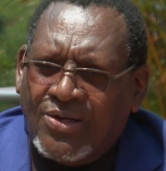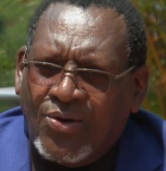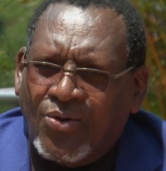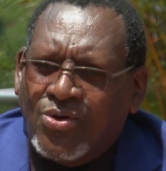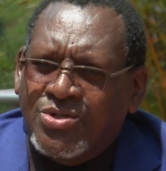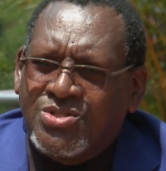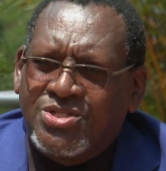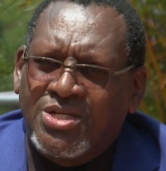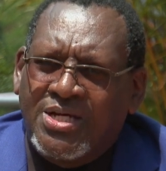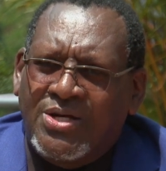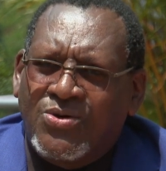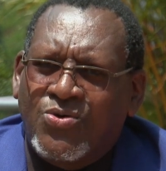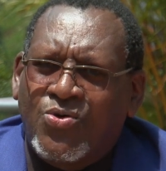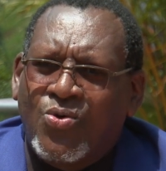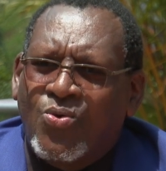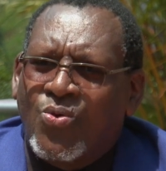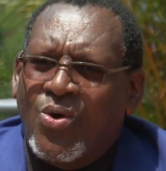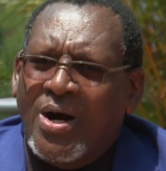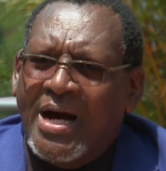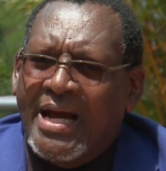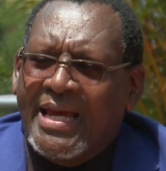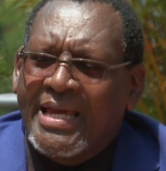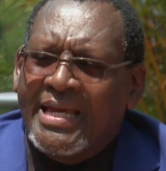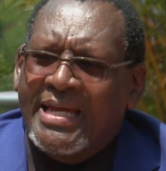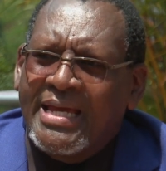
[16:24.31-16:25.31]
logic
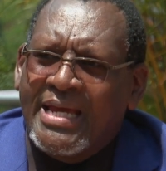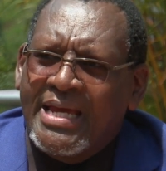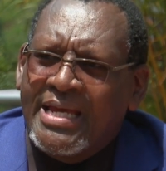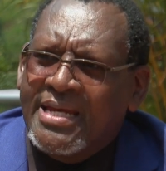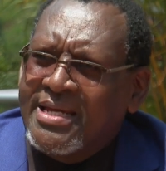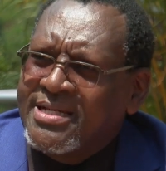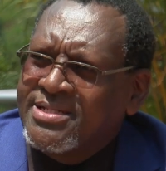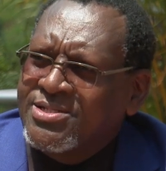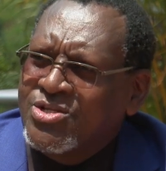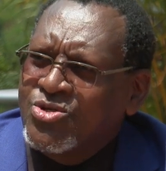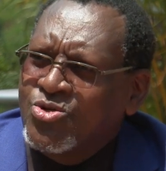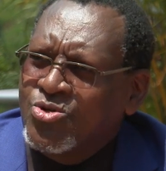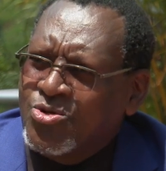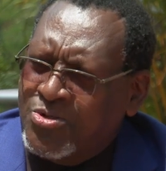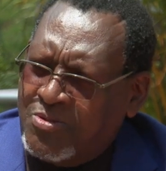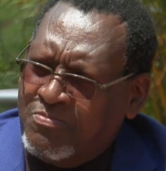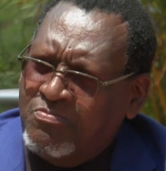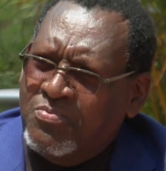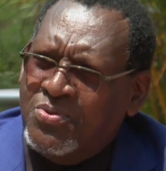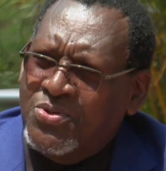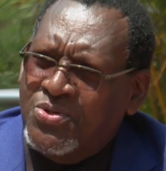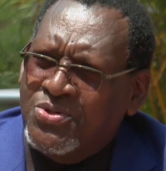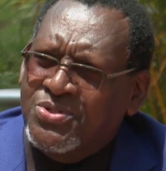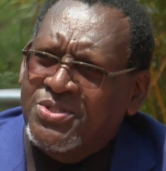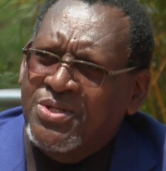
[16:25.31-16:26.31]
why it is
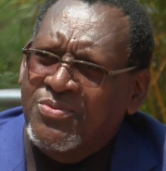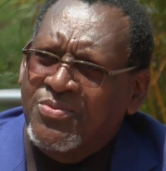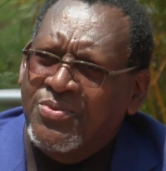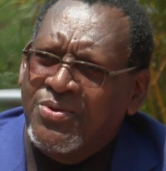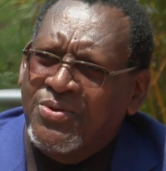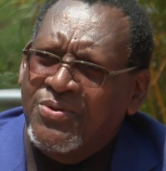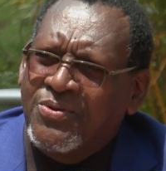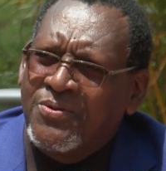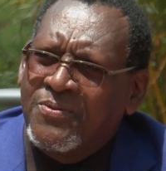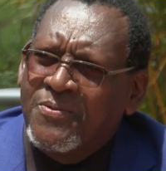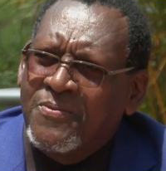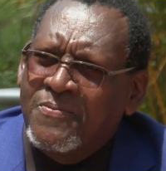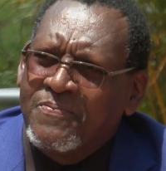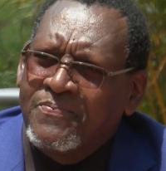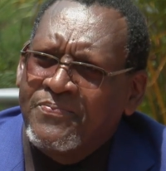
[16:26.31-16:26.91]
not possible,